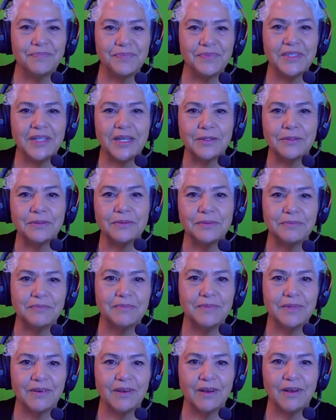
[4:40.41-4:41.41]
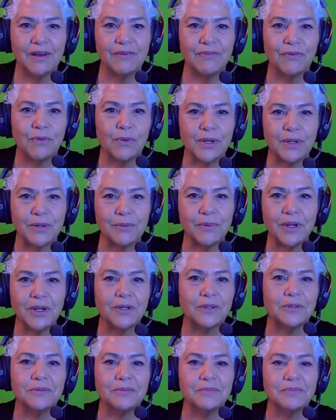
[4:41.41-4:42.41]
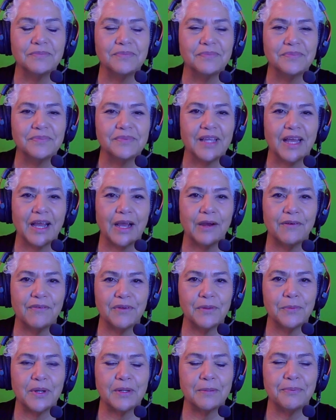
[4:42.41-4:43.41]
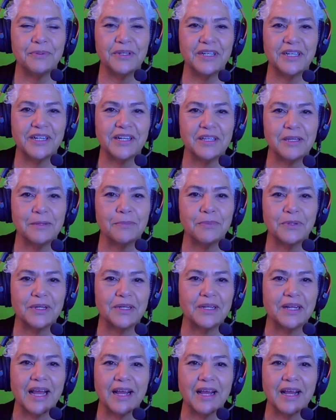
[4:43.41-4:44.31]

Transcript: you know, a 4 in a row, however you want to put it on your board,